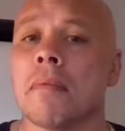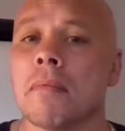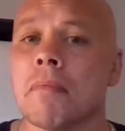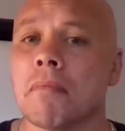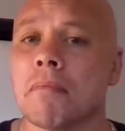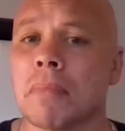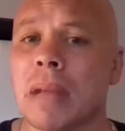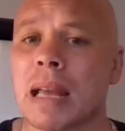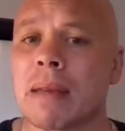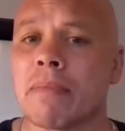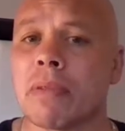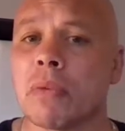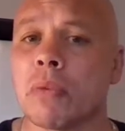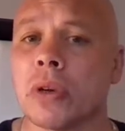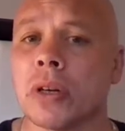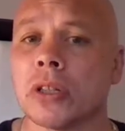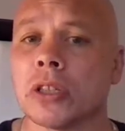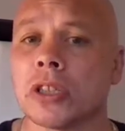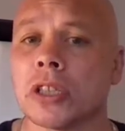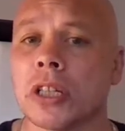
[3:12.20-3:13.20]
Maybe we
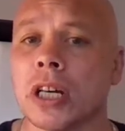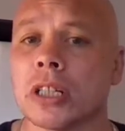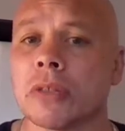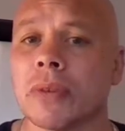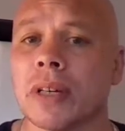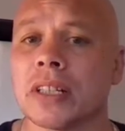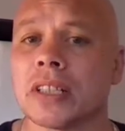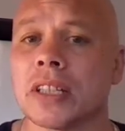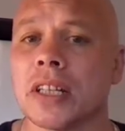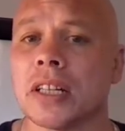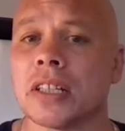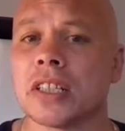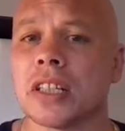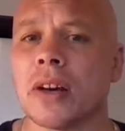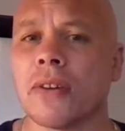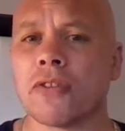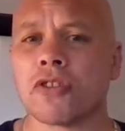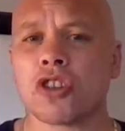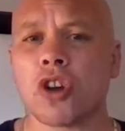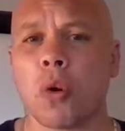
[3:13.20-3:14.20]
could start to ask
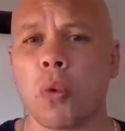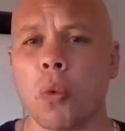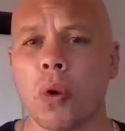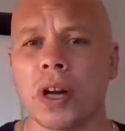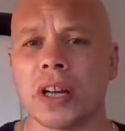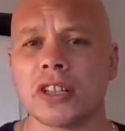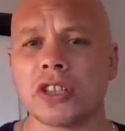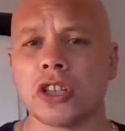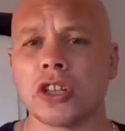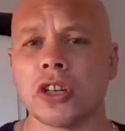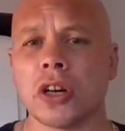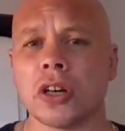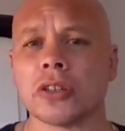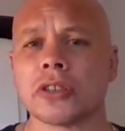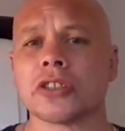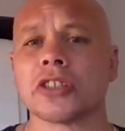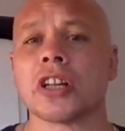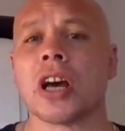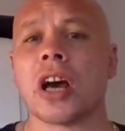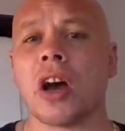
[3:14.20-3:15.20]
ourselves, what is the
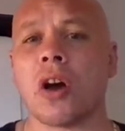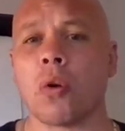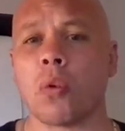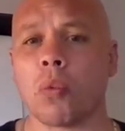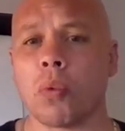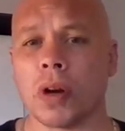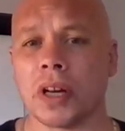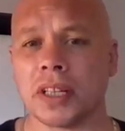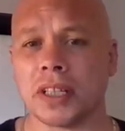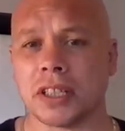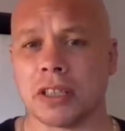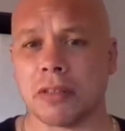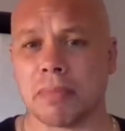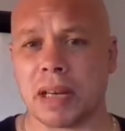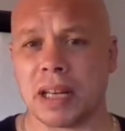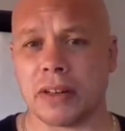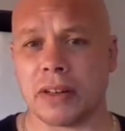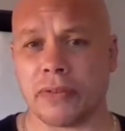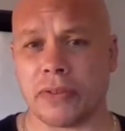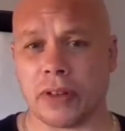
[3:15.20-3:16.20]
cost and what is the
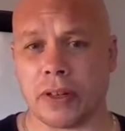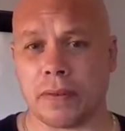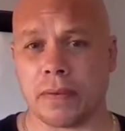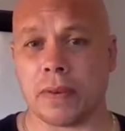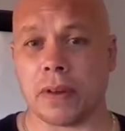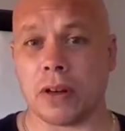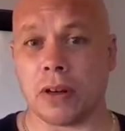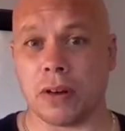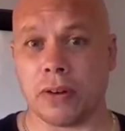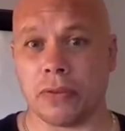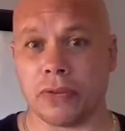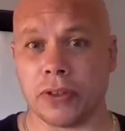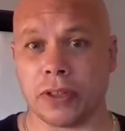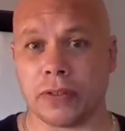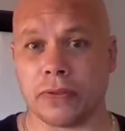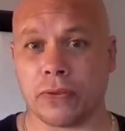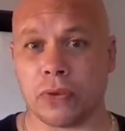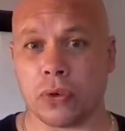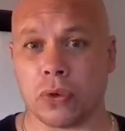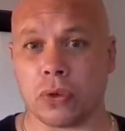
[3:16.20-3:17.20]
benefit of this
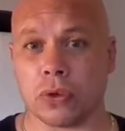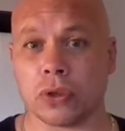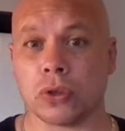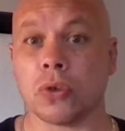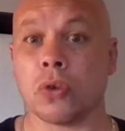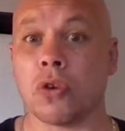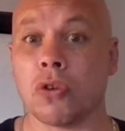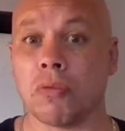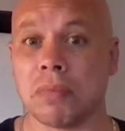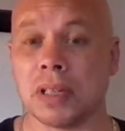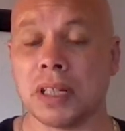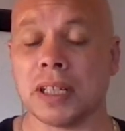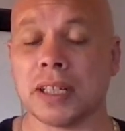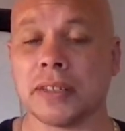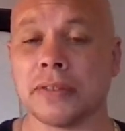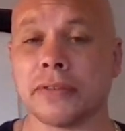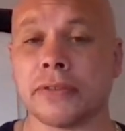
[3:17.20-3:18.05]
thought or belief?